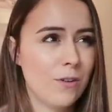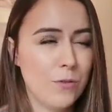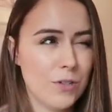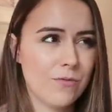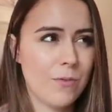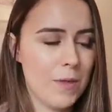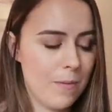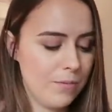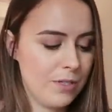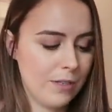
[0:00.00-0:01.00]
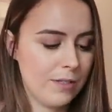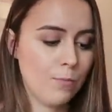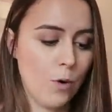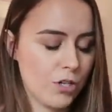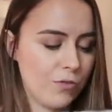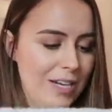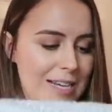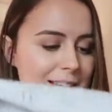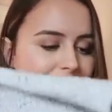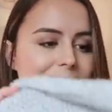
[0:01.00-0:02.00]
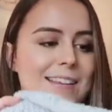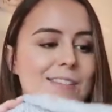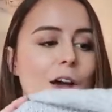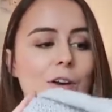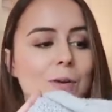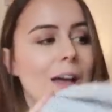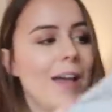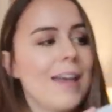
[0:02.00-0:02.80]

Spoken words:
ordered from them does wash really easily. So